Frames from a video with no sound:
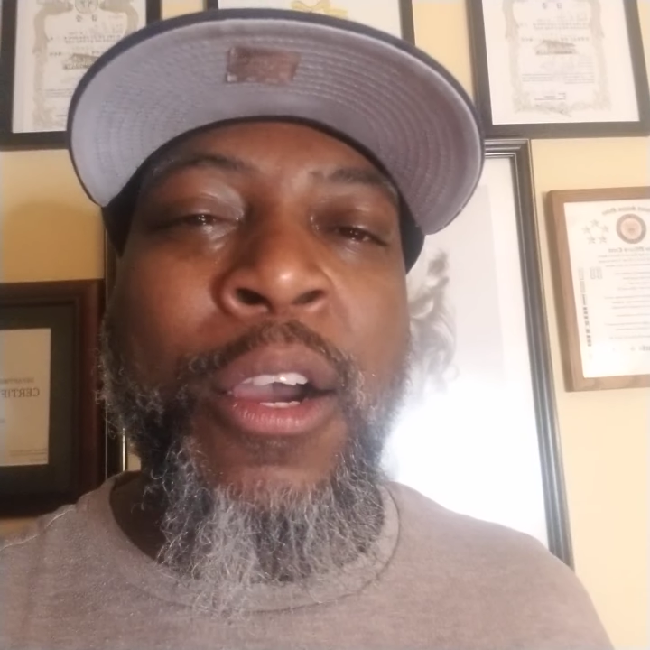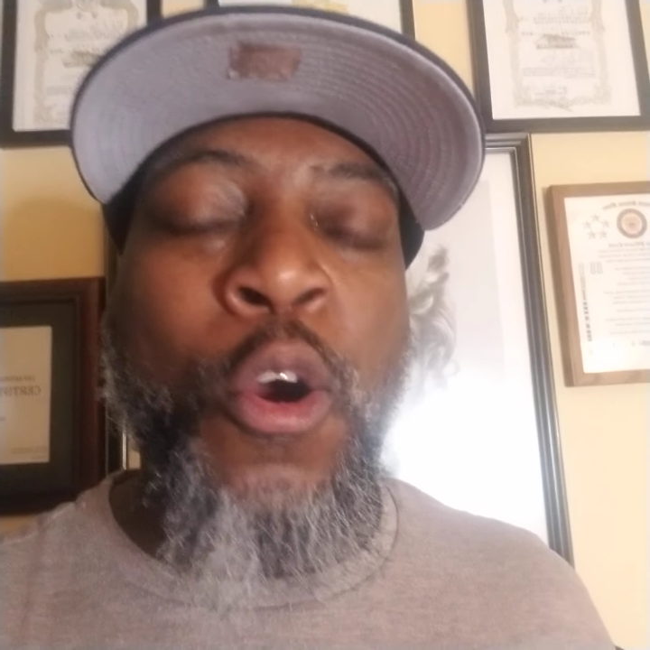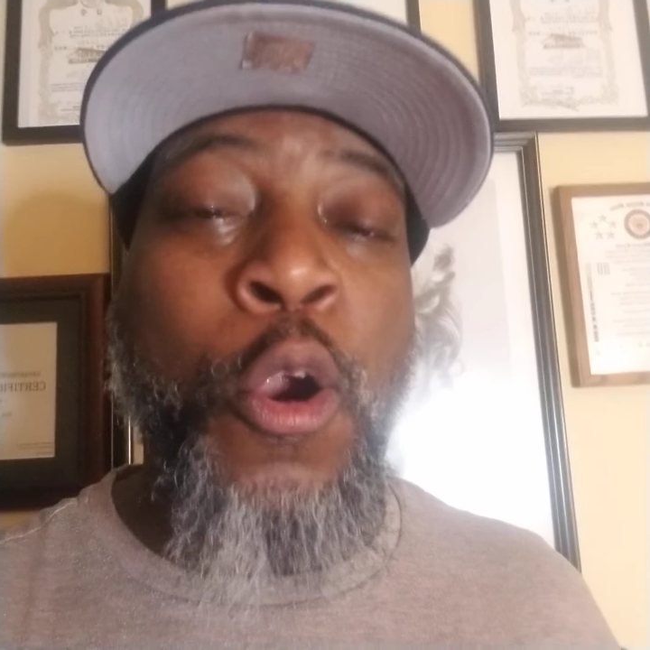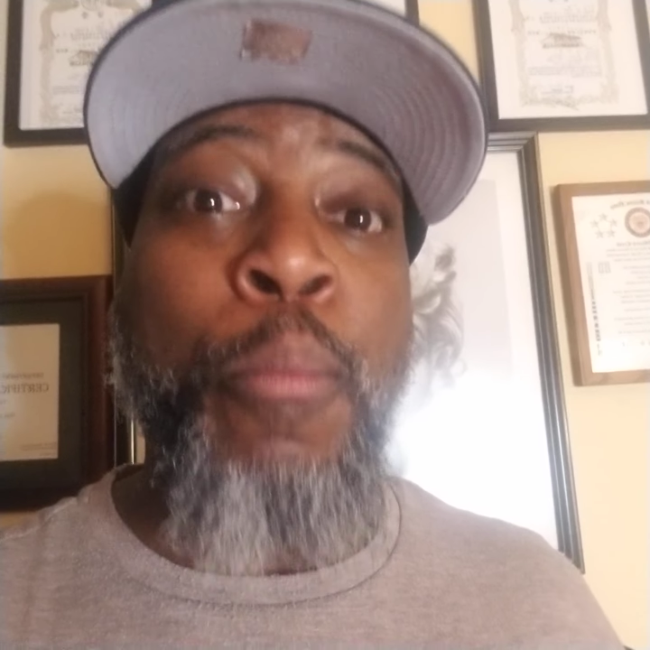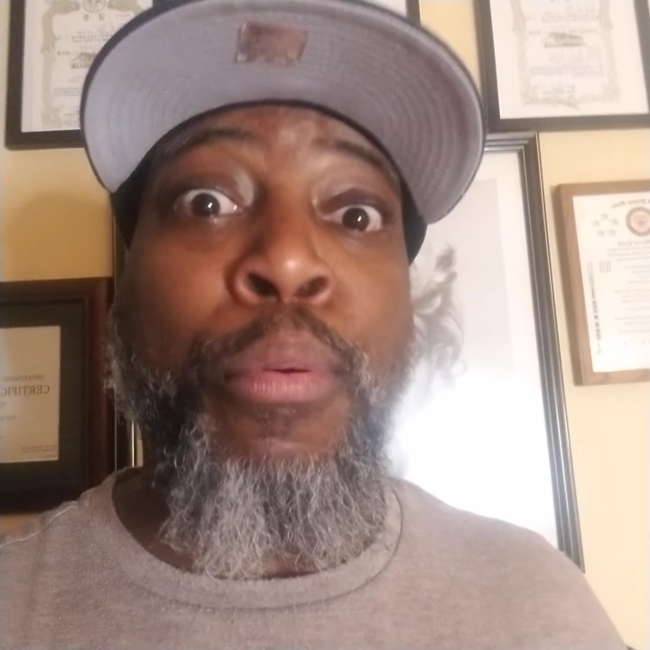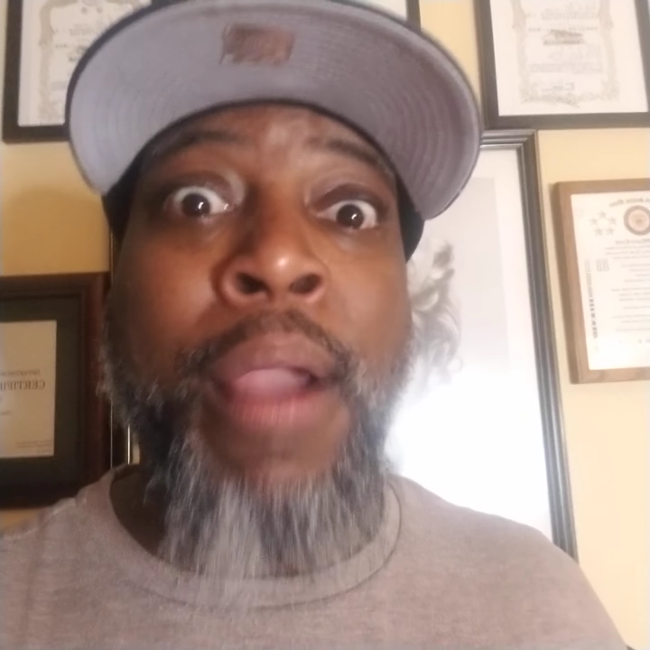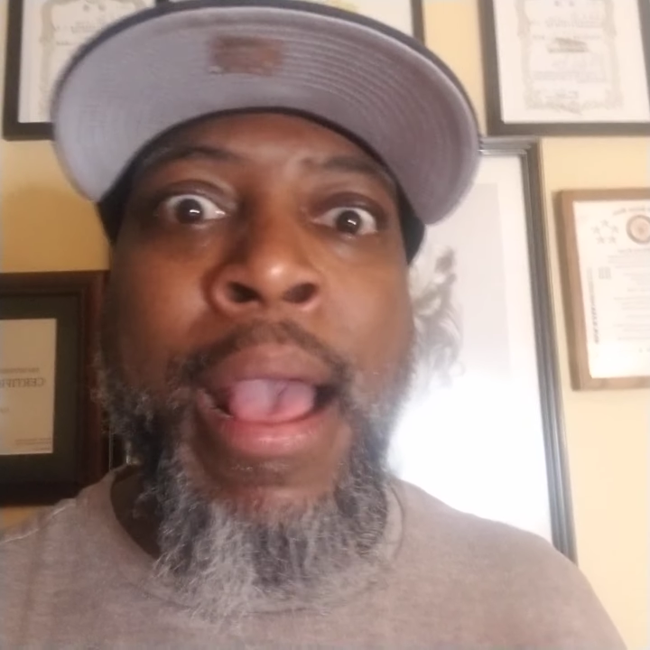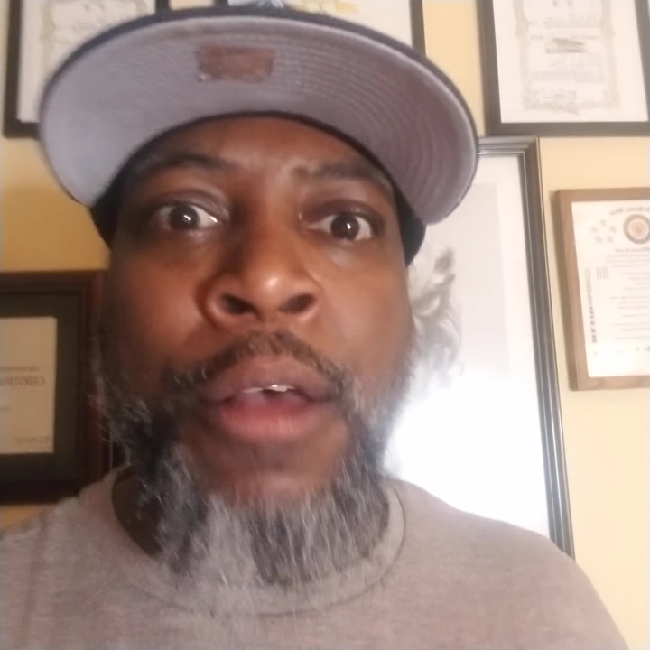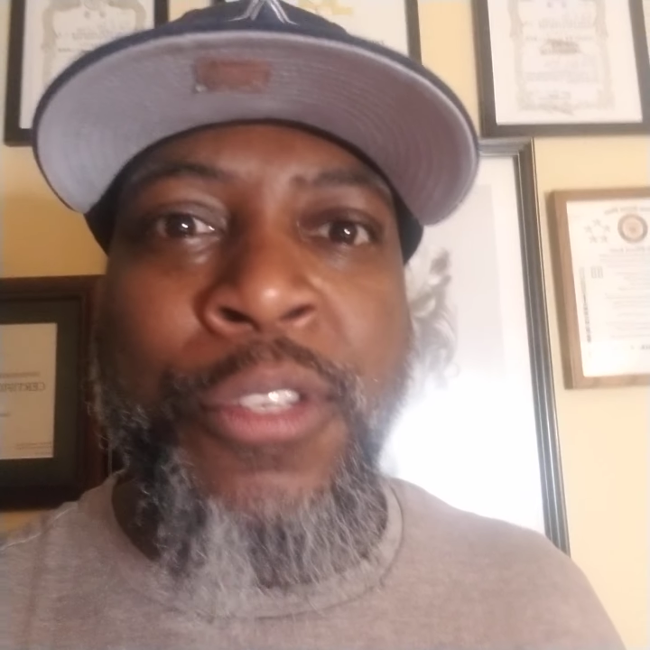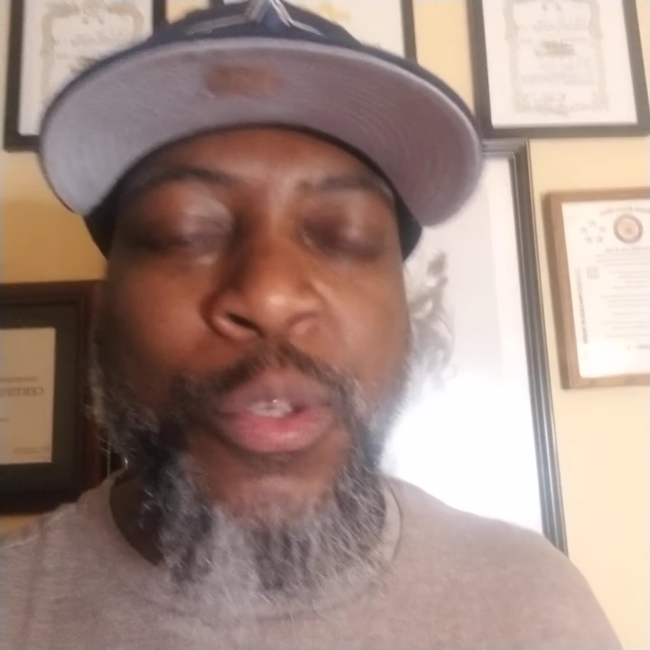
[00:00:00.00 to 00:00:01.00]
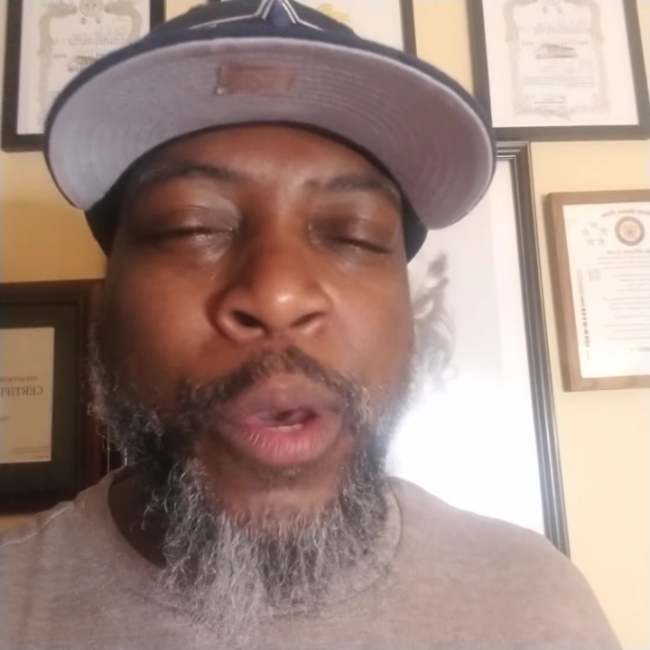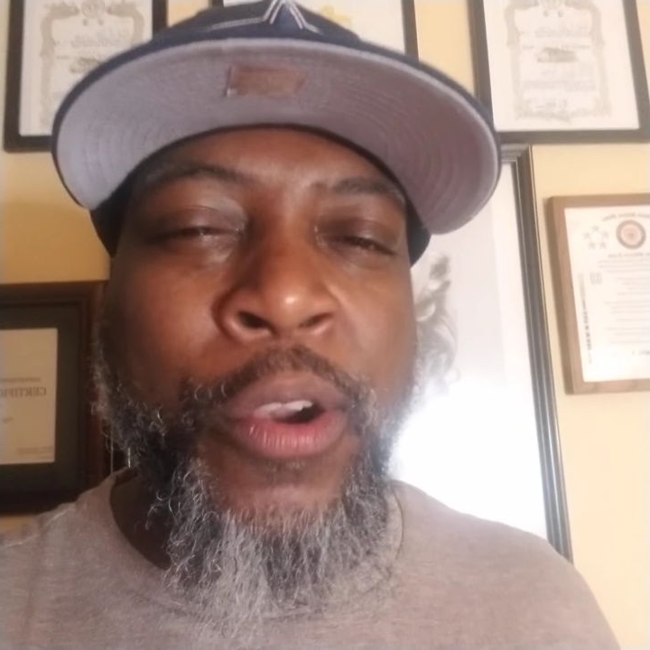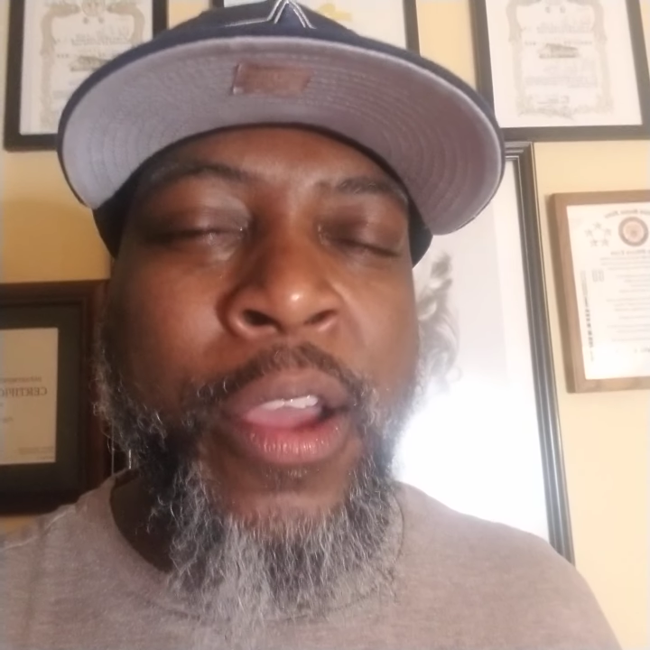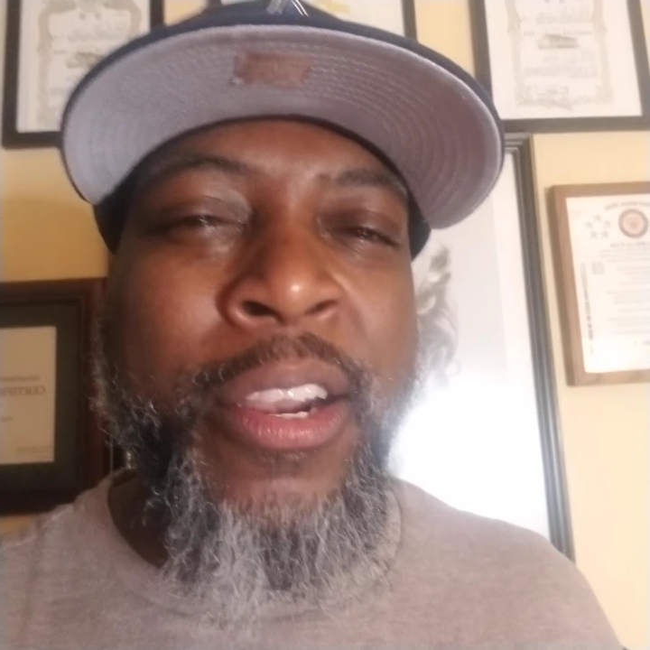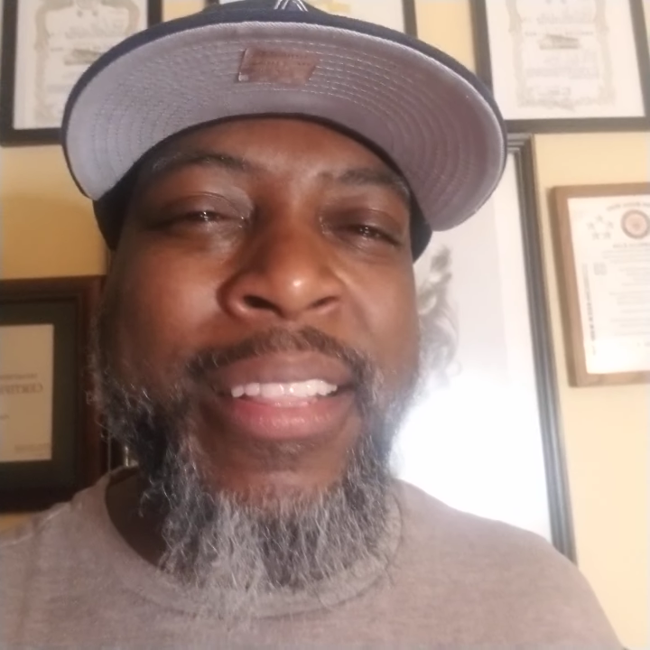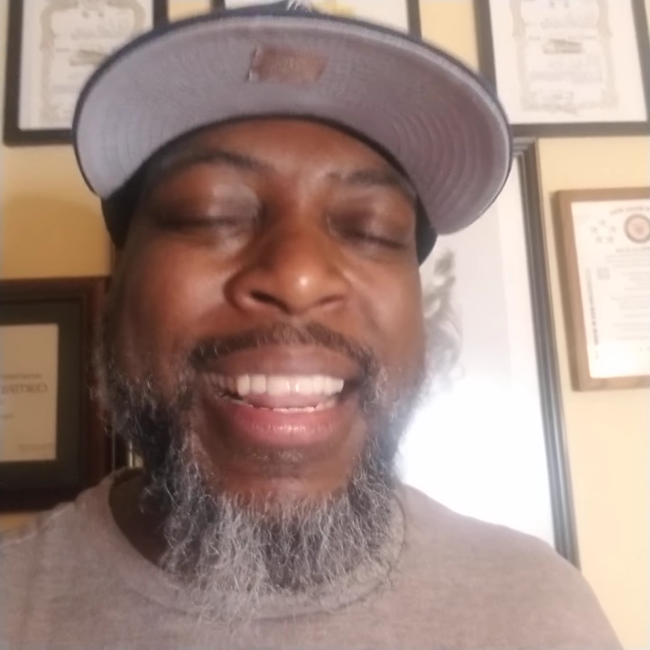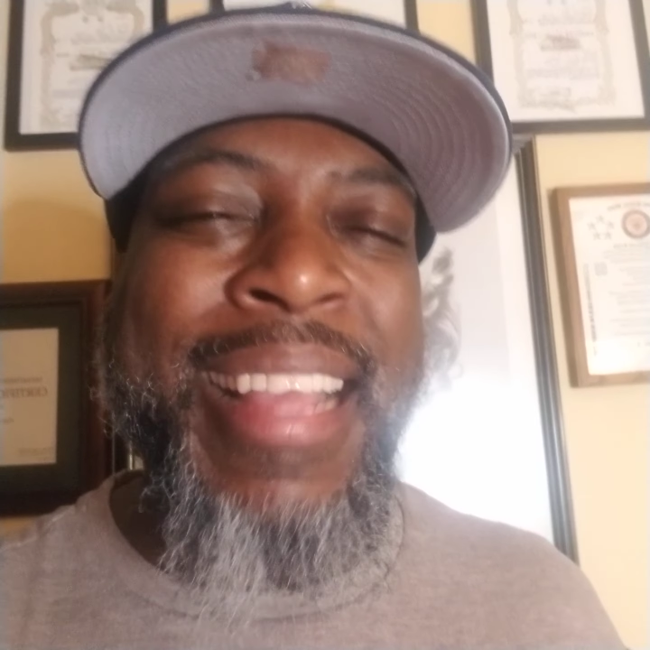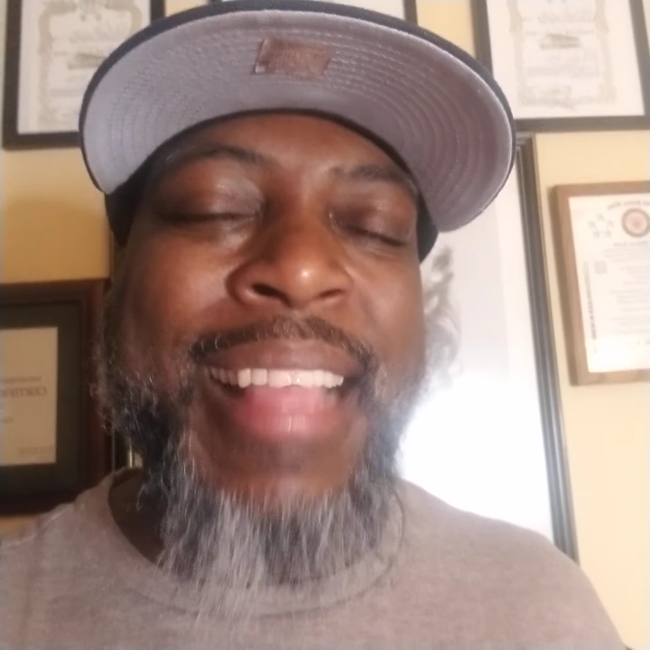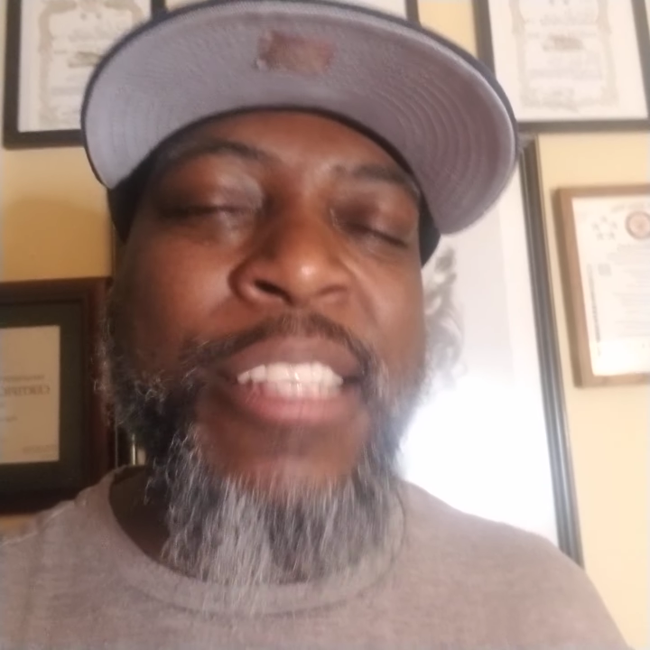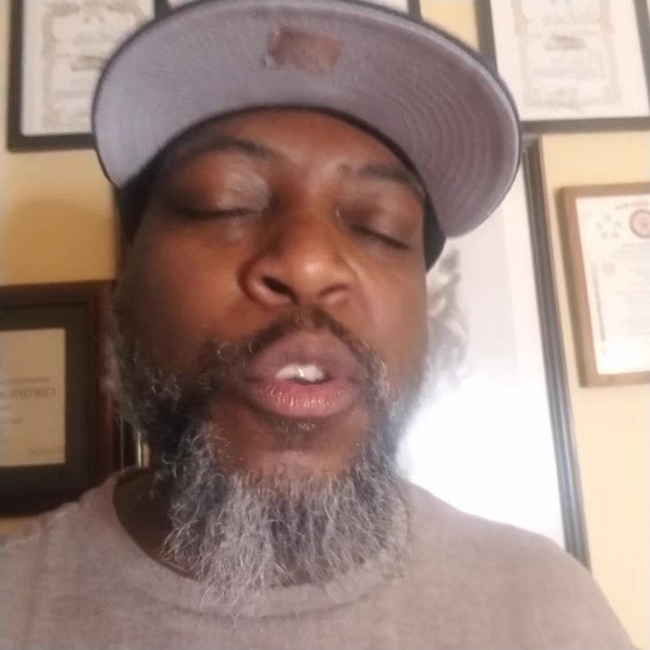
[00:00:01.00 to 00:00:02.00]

or a Brown sweater on or anything like that.